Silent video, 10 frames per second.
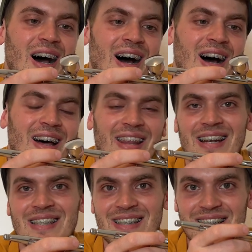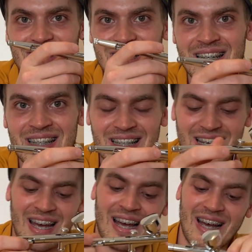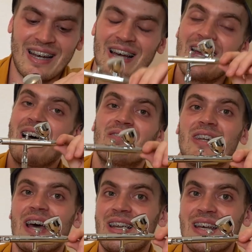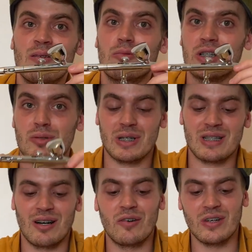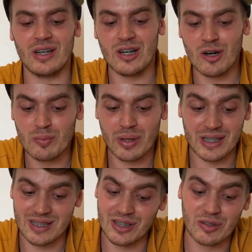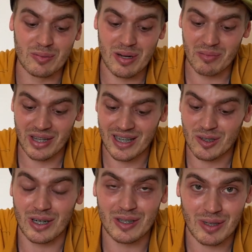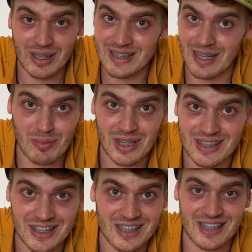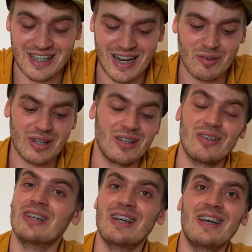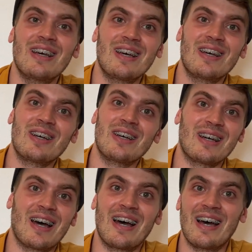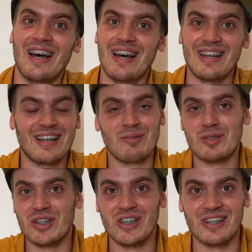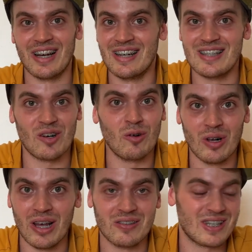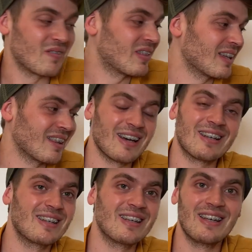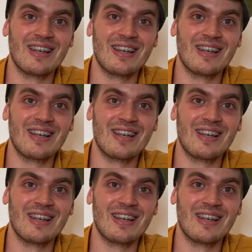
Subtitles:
that is still in, and I haven't had an airbrush myself yet at home, but I still remember that quite well. Some things just stay with you, and I'm sure you guys all have something that